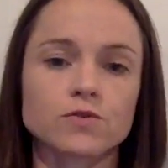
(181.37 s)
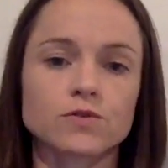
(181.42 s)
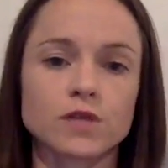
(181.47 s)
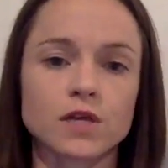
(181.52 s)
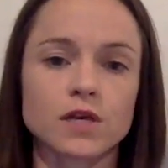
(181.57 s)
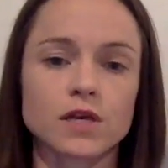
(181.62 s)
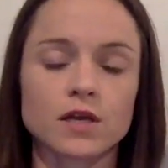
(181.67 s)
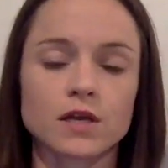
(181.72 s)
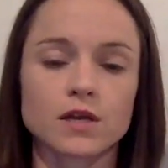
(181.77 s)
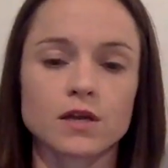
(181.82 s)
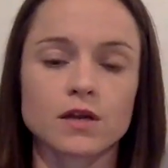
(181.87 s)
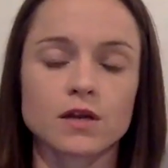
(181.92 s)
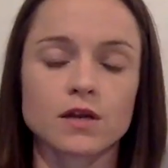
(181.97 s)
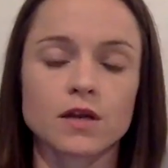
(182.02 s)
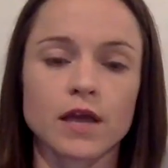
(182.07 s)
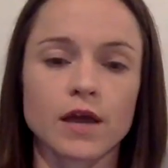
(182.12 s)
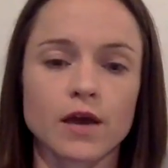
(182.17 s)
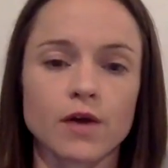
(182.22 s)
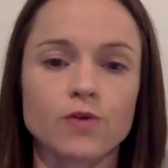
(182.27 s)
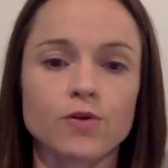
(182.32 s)
taking into
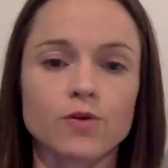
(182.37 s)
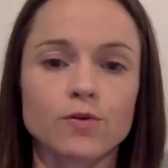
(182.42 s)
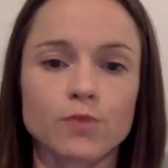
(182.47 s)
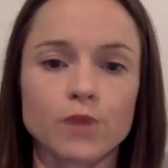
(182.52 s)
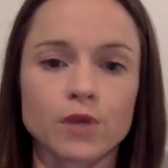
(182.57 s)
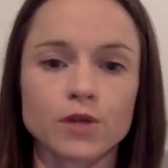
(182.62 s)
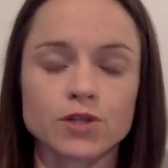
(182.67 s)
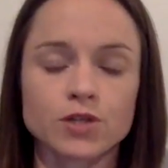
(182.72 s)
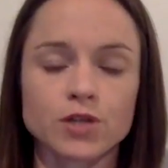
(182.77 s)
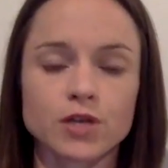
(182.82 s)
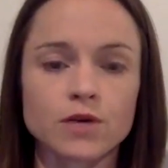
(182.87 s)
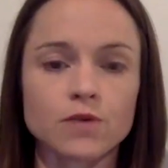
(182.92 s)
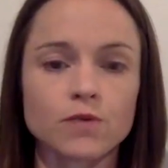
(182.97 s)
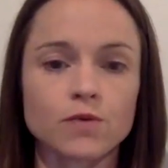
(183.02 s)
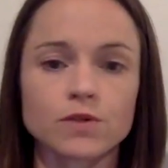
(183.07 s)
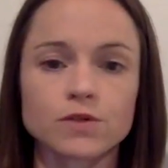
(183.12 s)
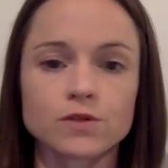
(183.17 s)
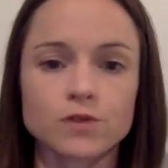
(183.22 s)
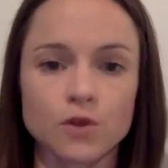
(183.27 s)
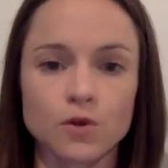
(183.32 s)
account your budget,
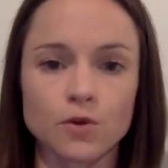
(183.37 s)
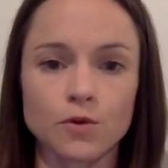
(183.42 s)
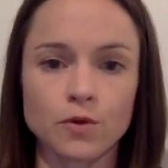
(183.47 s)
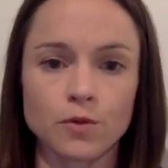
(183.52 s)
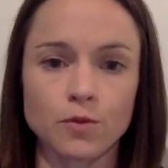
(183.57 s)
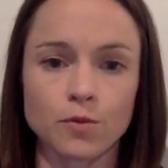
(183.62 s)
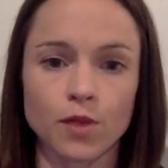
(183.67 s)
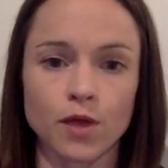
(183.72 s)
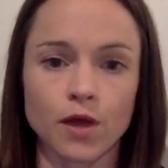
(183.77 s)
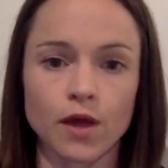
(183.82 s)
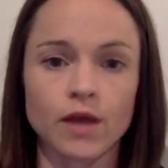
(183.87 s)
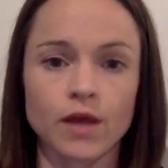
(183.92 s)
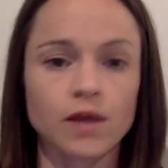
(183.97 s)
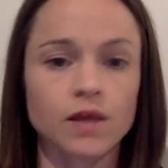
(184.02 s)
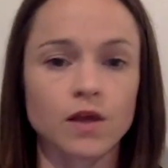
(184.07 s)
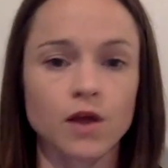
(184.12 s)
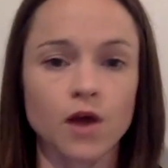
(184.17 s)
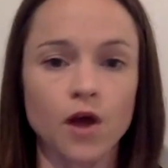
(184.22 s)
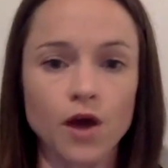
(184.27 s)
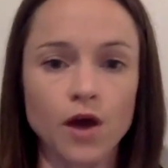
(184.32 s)
what's code compliant
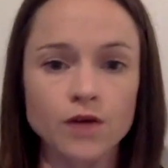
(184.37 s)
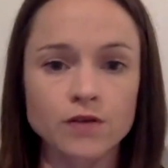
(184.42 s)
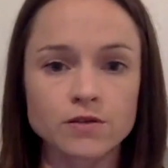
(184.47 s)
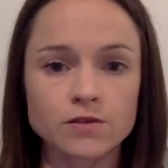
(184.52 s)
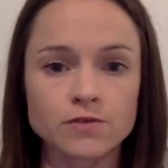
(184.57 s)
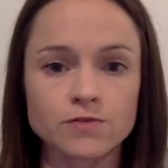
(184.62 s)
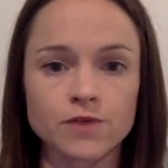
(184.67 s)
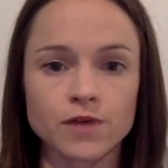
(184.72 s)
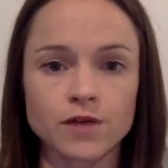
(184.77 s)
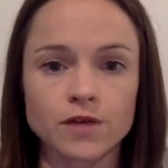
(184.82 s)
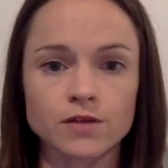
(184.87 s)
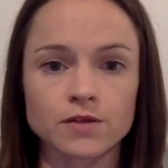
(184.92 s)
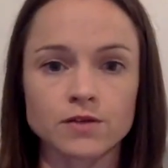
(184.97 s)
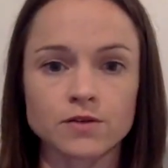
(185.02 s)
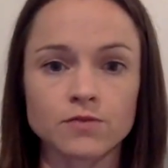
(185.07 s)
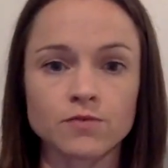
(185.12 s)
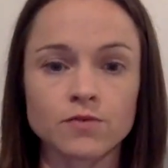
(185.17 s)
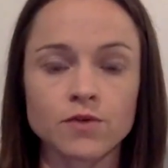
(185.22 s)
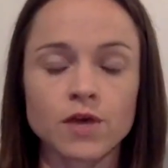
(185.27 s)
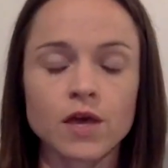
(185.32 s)
and cost
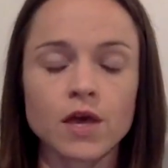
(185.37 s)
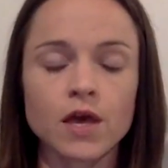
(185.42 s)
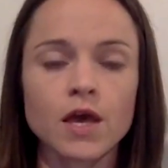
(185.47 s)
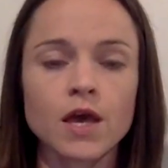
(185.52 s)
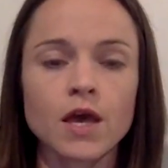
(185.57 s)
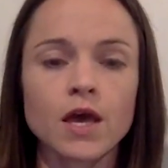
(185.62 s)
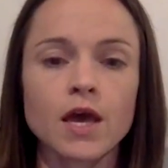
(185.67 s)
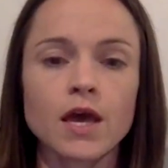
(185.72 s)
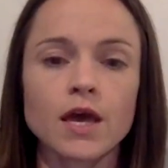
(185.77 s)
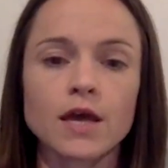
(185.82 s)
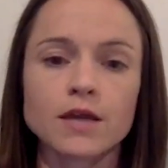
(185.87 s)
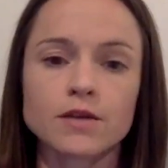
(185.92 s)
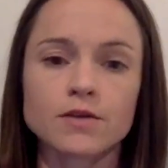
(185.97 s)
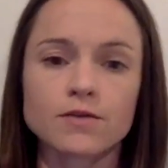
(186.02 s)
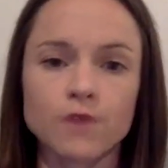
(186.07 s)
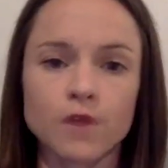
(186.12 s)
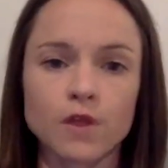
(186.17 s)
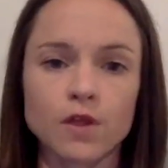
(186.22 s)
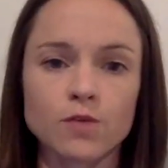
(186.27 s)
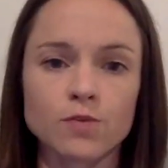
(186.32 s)
effective, and
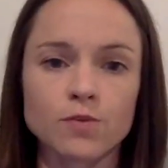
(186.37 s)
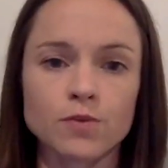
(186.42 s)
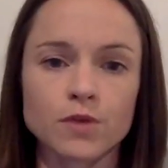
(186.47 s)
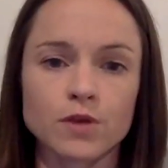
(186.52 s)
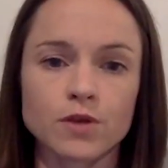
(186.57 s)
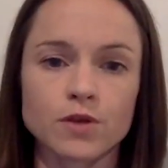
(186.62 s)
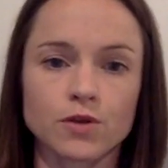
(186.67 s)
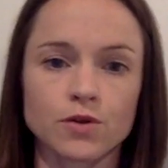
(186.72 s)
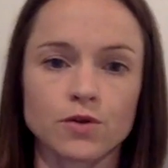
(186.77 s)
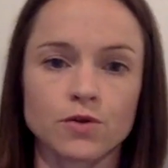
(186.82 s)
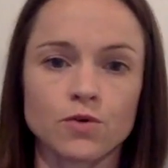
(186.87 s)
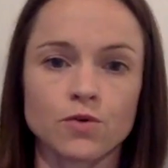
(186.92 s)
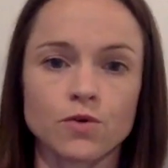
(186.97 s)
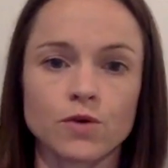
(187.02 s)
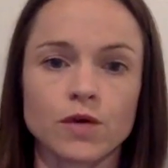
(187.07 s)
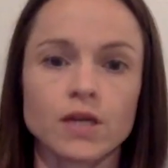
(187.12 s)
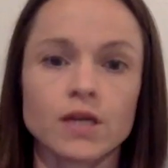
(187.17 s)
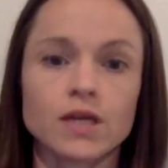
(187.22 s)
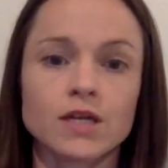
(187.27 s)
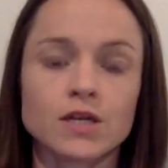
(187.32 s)
developing you
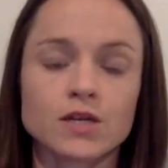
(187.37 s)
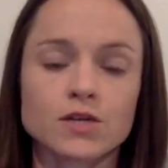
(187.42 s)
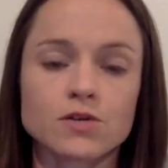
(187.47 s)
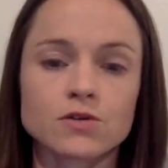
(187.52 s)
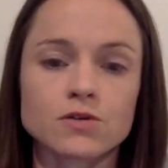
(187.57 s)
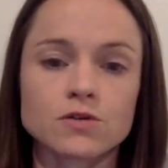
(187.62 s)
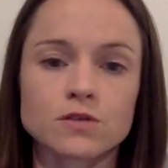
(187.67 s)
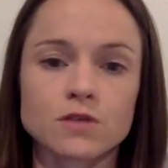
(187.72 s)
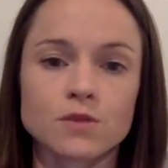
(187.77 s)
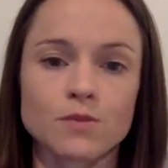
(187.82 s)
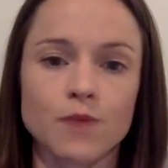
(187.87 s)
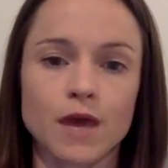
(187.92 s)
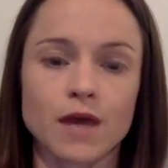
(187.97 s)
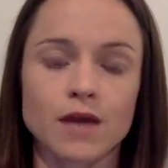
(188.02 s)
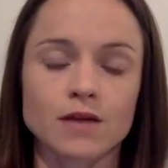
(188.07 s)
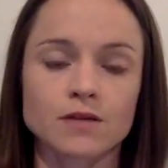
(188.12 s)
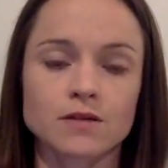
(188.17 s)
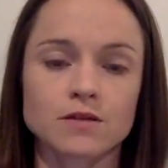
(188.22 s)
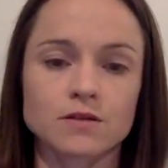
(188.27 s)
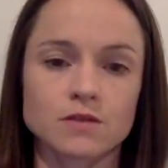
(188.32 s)
an initial
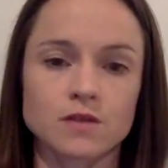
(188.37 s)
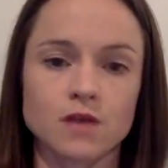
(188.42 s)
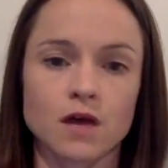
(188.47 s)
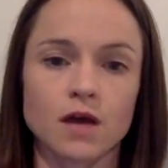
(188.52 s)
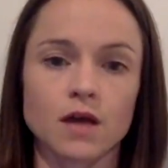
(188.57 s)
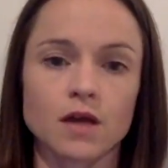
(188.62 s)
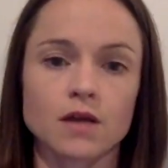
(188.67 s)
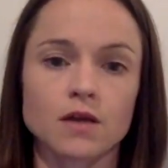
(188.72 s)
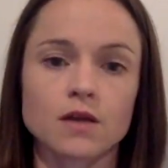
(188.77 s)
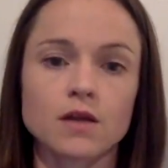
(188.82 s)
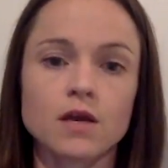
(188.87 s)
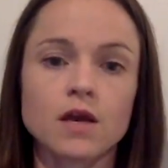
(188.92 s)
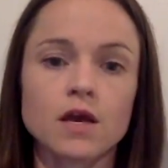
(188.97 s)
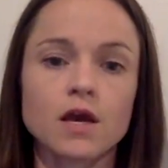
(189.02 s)
schematic design.